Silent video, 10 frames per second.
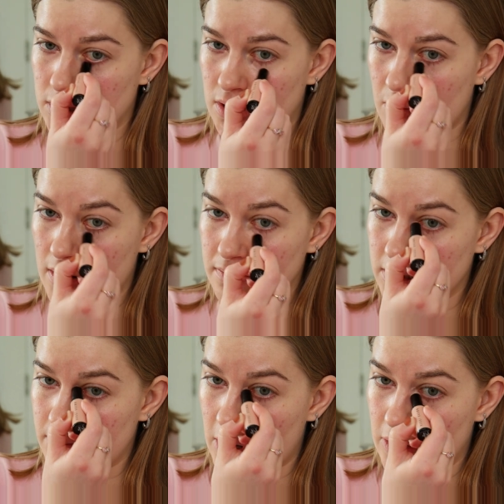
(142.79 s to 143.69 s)
so I'm
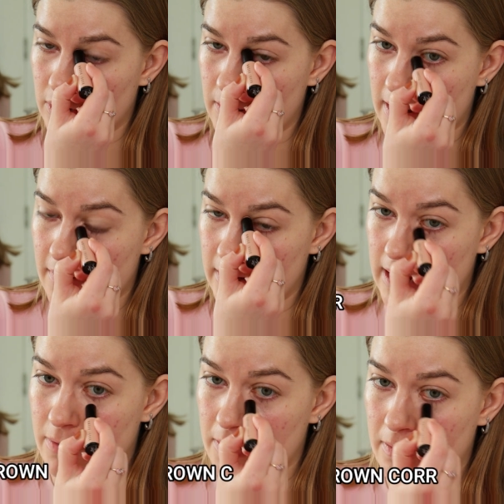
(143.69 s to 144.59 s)
just putting on a bit of
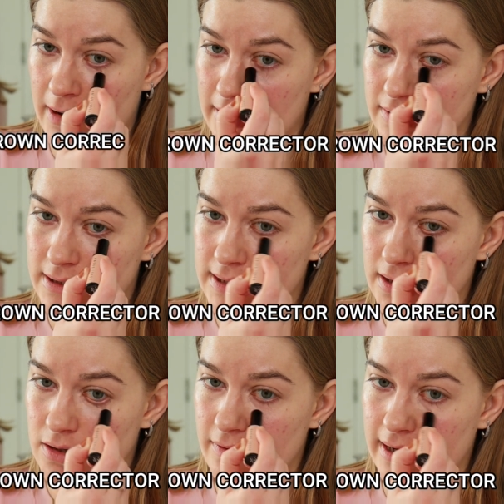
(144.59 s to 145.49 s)
the Bobbi Brown
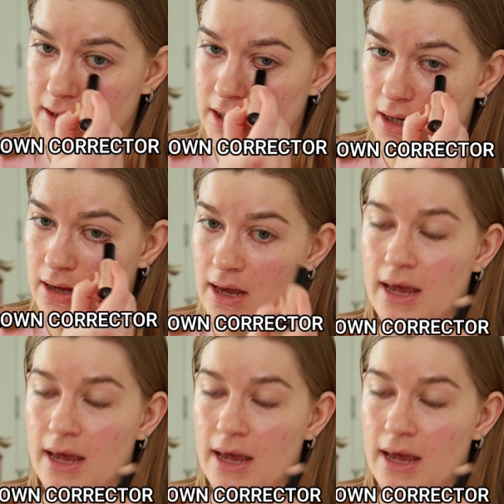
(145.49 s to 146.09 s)
Stick Corrector